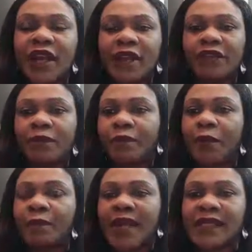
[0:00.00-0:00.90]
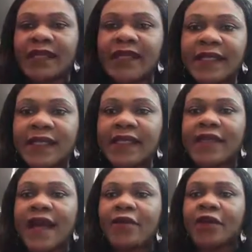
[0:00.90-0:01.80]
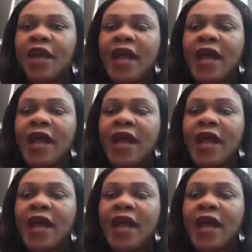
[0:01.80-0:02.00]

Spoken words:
if you practice sitting down,